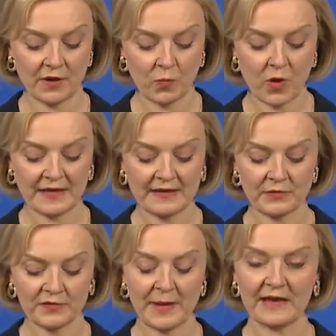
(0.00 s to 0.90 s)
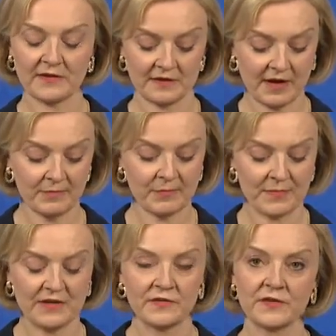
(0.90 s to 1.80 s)
and widely respected government
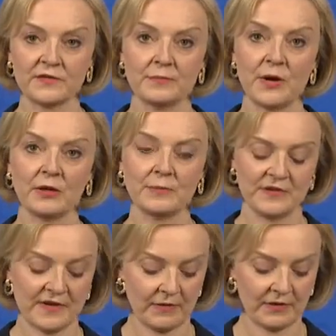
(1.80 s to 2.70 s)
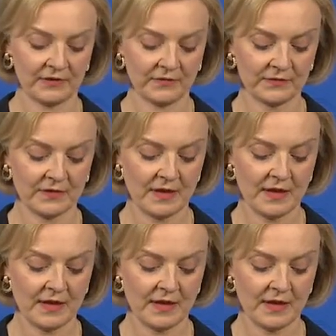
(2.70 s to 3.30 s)
ministers and parliamentarians,